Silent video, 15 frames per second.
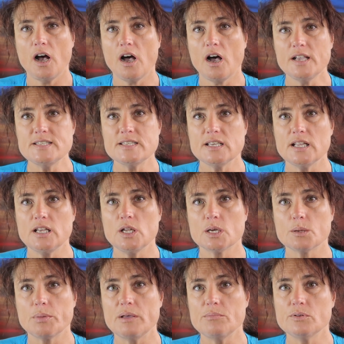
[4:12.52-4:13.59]
I see a
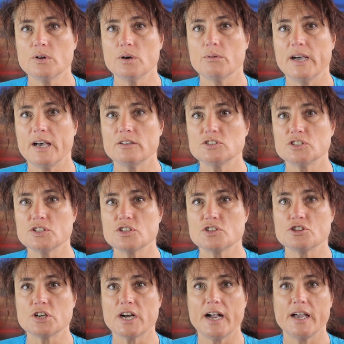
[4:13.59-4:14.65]
lot of people go out into the
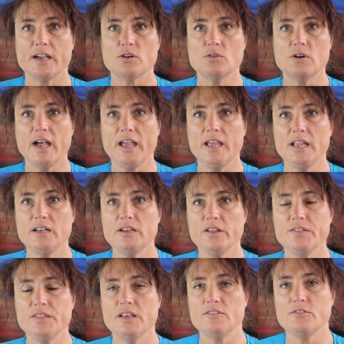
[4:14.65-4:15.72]
trail and
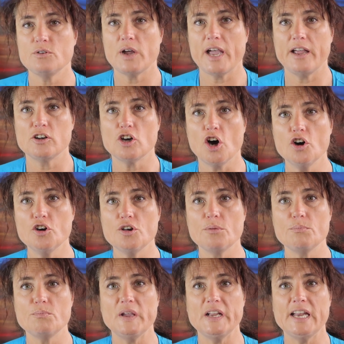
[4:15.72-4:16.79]
they've at
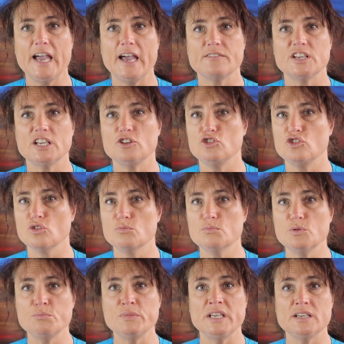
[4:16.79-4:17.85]
home been having
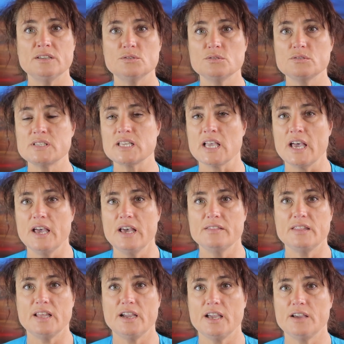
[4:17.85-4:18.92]
normal meals,
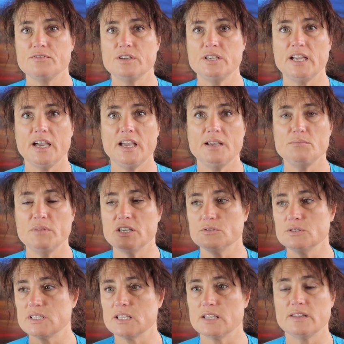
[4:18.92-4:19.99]
their everyday
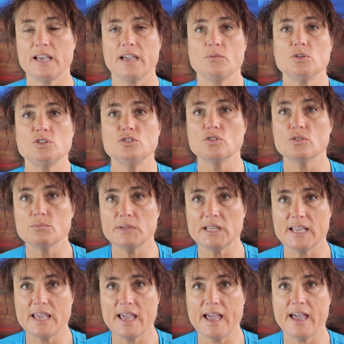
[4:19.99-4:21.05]
meals that they would
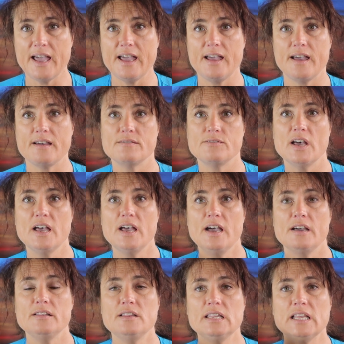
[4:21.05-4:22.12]
normally have,
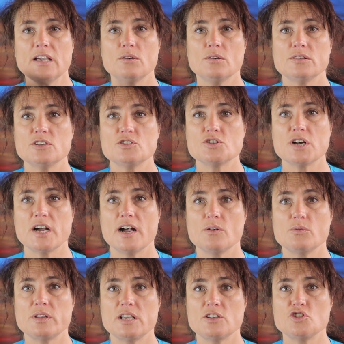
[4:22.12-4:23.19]
and then they go on the
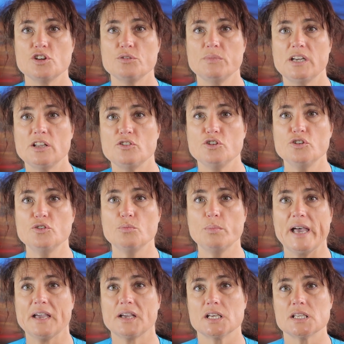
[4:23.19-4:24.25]
trail with their 2-minute noodle
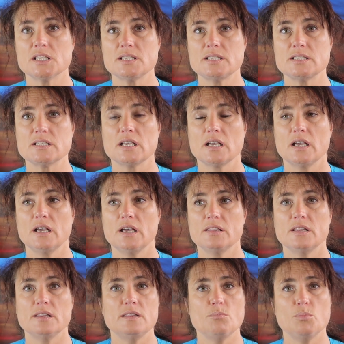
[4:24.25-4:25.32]
packets
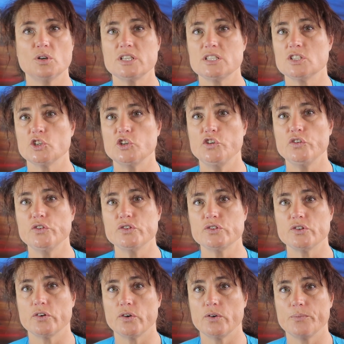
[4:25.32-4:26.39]
that their body's not
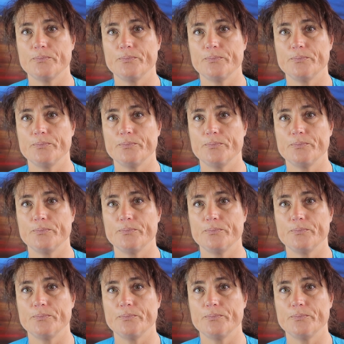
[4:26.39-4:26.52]
used to.